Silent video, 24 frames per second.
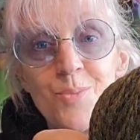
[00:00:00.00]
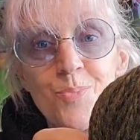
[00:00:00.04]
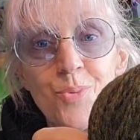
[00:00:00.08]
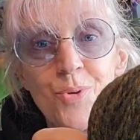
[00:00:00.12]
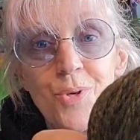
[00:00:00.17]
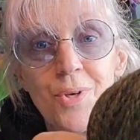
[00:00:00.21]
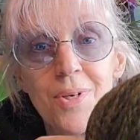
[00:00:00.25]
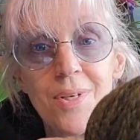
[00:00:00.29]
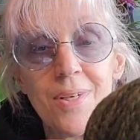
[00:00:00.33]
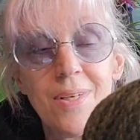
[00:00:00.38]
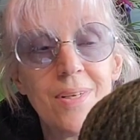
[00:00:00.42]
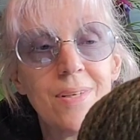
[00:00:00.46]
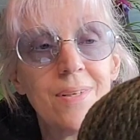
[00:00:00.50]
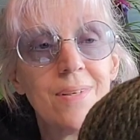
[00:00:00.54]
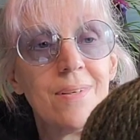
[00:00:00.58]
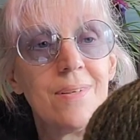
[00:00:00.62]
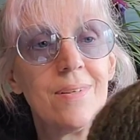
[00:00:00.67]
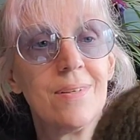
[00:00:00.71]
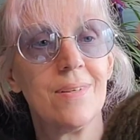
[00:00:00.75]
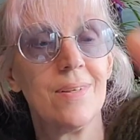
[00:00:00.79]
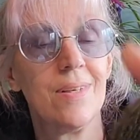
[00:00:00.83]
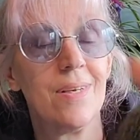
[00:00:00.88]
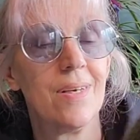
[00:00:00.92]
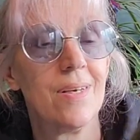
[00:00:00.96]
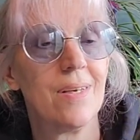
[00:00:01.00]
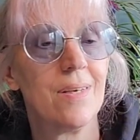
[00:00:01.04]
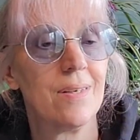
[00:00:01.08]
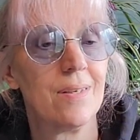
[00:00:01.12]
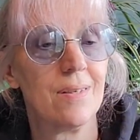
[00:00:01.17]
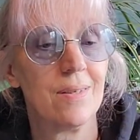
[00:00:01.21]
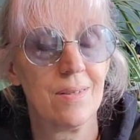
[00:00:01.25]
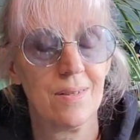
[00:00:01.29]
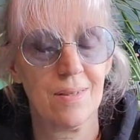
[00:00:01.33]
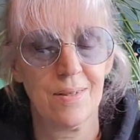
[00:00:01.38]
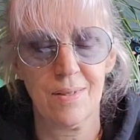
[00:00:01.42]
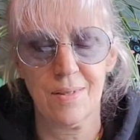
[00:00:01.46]
pretty. Yeah,
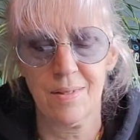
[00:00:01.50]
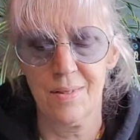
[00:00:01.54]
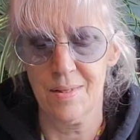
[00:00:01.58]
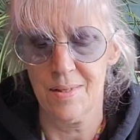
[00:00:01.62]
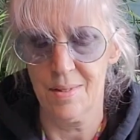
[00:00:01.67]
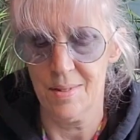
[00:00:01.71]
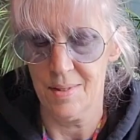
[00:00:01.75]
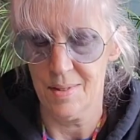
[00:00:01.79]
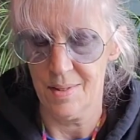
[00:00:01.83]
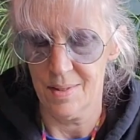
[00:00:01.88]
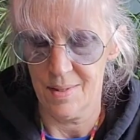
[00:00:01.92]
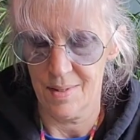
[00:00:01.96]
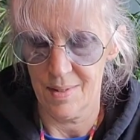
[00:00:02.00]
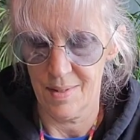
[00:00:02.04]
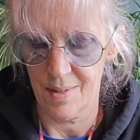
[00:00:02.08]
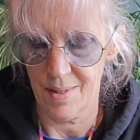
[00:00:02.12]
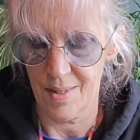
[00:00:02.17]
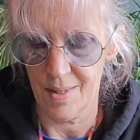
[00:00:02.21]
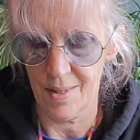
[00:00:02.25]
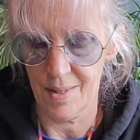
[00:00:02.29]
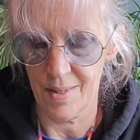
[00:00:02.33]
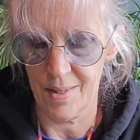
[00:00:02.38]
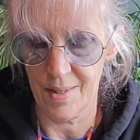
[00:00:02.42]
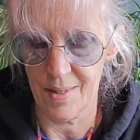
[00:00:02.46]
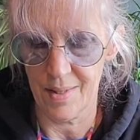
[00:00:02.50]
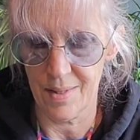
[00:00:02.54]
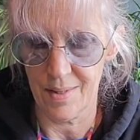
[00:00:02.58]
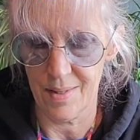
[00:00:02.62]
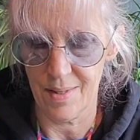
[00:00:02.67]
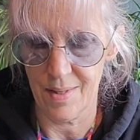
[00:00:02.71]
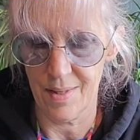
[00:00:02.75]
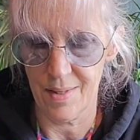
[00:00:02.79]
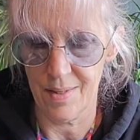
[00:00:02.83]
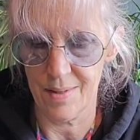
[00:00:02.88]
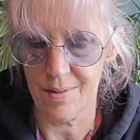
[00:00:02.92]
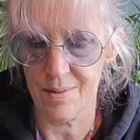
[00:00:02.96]
I like
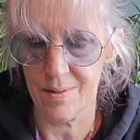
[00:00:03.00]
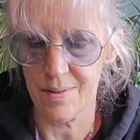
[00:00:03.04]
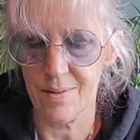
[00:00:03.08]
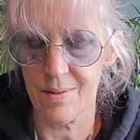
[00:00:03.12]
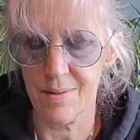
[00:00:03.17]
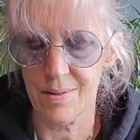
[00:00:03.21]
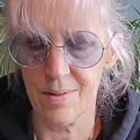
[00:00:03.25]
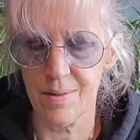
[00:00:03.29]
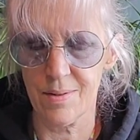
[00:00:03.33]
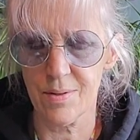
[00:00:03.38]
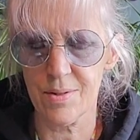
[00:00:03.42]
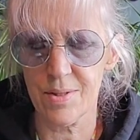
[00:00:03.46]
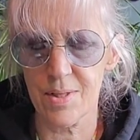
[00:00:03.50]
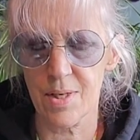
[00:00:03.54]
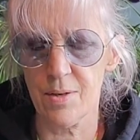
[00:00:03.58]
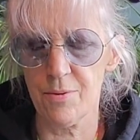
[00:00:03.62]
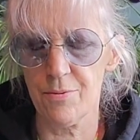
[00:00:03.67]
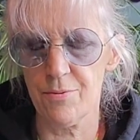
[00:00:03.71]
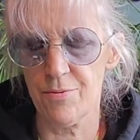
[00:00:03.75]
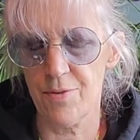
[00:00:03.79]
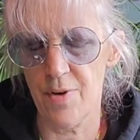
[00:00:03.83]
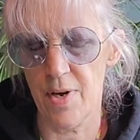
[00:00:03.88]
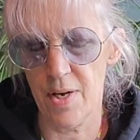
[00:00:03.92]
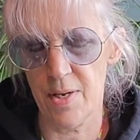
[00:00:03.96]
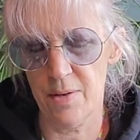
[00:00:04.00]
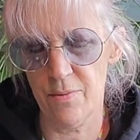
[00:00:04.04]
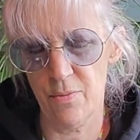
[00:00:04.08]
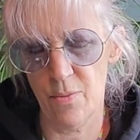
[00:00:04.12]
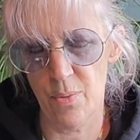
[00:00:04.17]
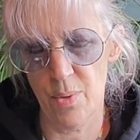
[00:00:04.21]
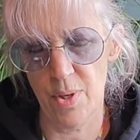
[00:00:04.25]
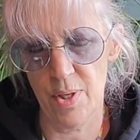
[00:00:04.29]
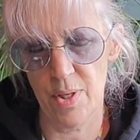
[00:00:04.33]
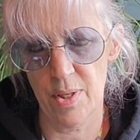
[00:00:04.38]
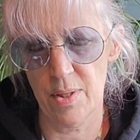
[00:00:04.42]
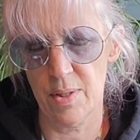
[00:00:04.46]
that. Looks like a 5
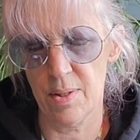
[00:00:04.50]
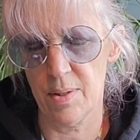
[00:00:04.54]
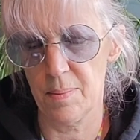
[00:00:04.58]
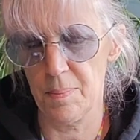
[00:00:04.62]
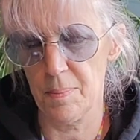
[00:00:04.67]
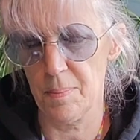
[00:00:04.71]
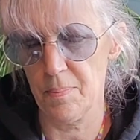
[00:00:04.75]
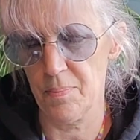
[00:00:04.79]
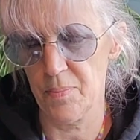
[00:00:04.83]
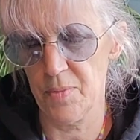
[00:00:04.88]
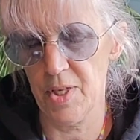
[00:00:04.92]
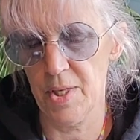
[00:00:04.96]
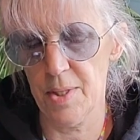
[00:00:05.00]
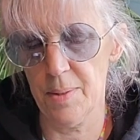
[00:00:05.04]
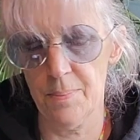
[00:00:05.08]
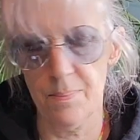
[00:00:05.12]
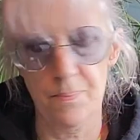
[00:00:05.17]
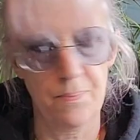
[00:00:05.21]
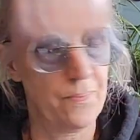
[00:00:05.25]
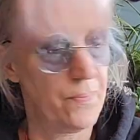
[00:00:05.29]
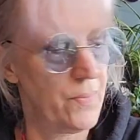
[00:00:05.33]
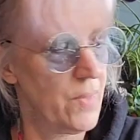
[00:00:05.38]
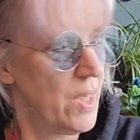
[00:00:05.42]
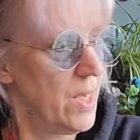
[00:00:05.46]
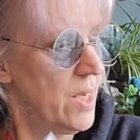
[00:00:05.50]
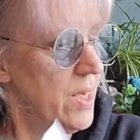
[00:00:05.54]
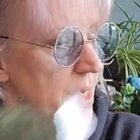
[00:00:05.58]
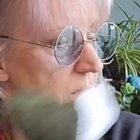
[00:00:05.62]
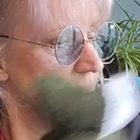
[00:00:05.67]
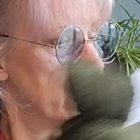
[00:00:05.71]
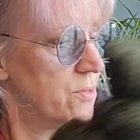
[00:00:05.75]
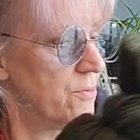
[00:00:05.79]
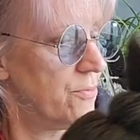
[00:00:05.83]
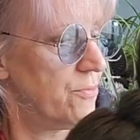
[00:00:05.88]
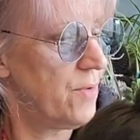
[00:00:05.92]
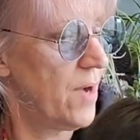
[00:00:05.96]
weight. Yep,
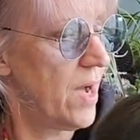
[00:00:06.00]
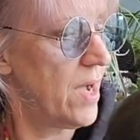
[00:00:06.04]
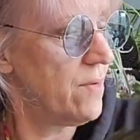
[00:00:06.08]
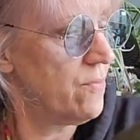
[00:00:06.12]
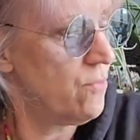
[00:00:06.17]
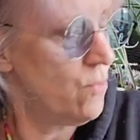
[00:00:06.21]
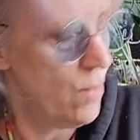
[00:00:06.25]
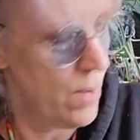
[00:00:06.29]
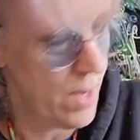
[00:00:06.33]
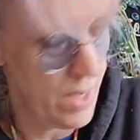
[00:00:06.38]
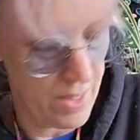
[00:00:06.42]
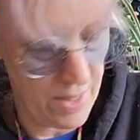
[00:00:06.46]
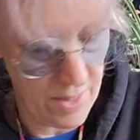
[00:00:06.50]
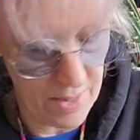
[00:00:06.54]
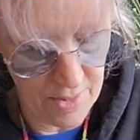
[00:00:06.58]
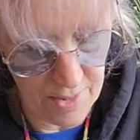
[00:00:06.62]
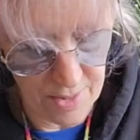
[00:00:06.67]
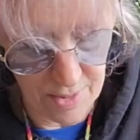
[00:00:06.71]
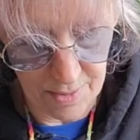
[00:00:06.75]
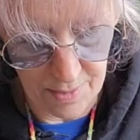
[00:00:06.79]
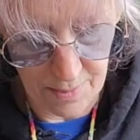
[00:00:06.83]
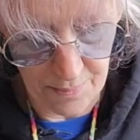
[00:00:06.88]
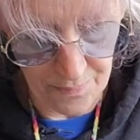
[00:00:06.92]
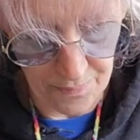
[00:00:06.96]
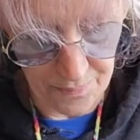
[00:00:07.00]
it's a 5 weight.